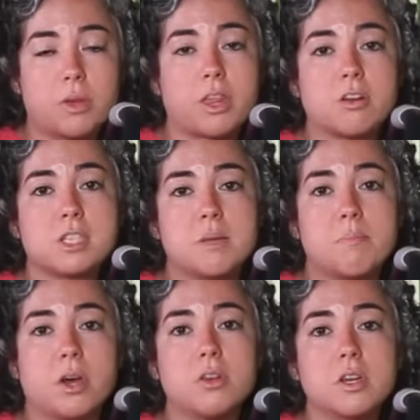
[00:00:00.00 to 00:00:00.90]
with our
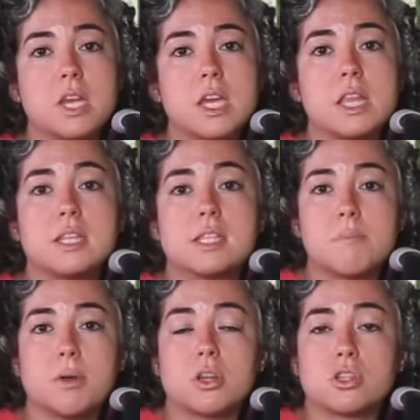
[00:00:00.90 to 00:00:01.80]
seatbelt, the
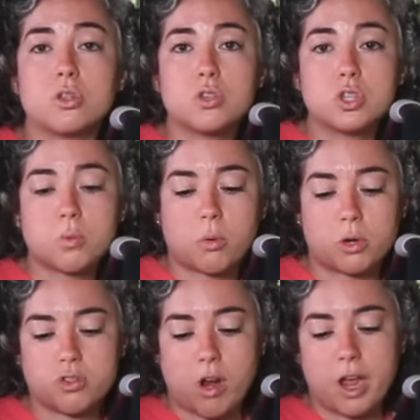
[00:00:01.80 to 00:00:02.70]
seatbelt is loose while
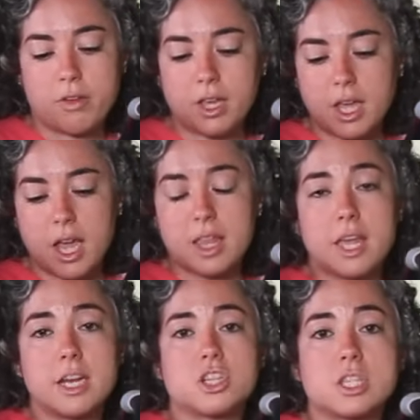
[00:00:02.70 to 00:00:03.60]
we're driving, and
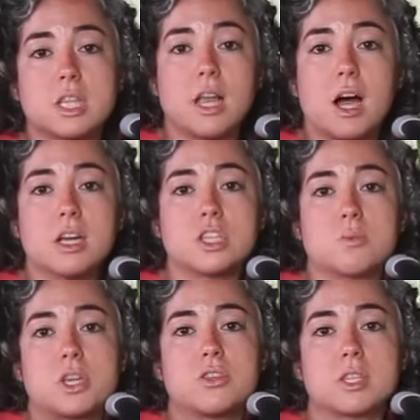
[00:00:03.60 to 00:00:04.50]
then it just
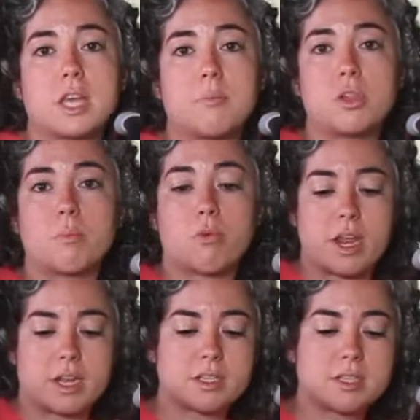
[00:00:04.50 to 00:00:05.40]
locks when you slam on the
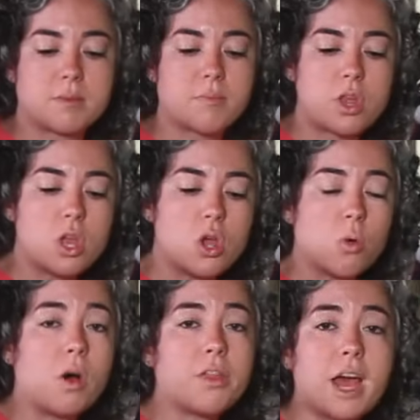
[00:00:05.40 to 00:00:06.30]
brakes.
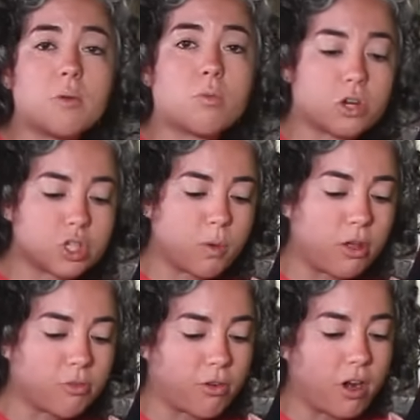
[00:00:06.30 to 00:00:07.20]
While that works
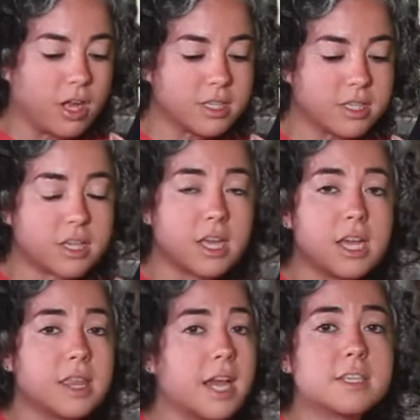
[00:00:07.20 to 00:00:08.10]
well for us,
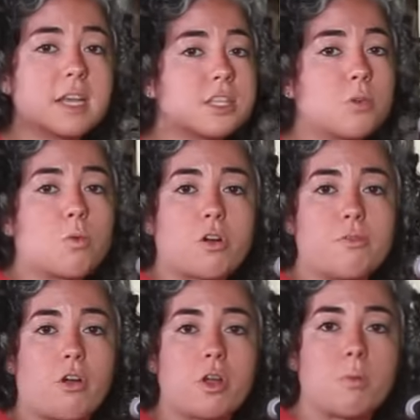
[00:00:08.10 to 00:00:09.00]
that doesn't work
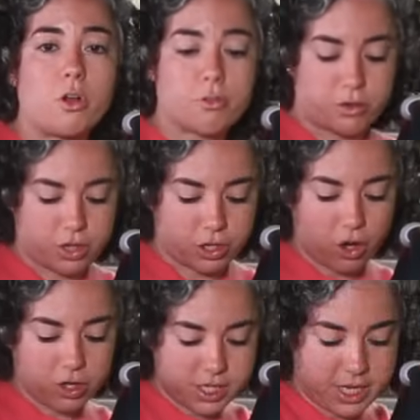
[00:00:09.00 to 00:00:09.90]
very well for the
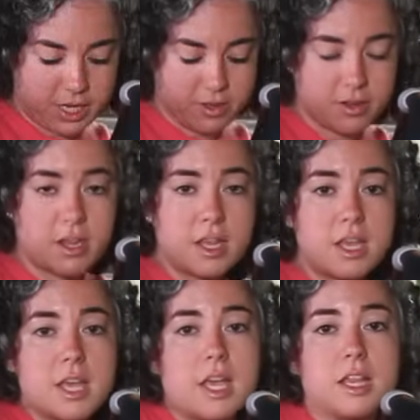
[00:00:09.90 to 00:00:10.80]
car seat,
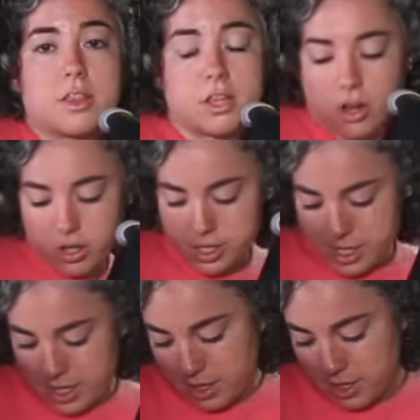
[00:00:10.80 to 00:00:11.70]
in that the car
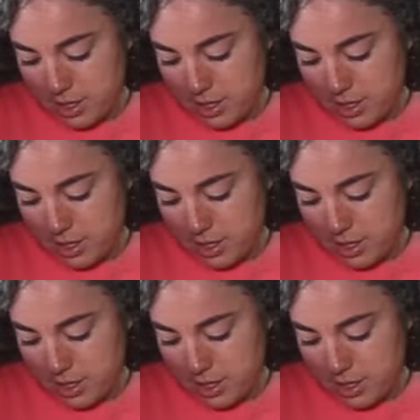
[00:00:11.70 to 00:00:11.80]
seat